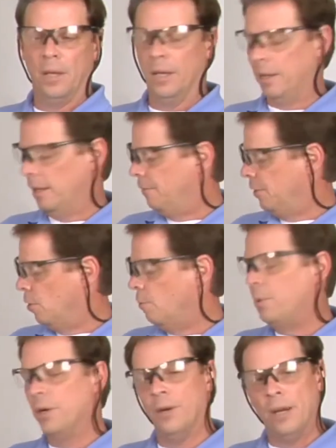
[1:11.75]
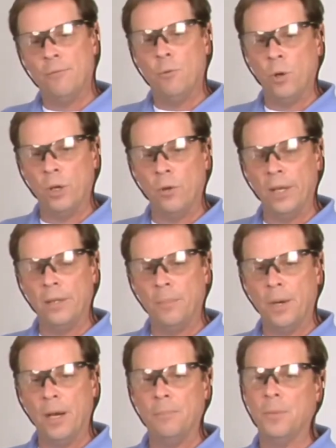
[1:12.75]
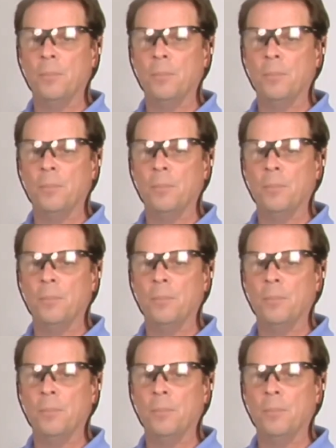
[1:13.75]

Uh, if you don't put enough oil in the pump,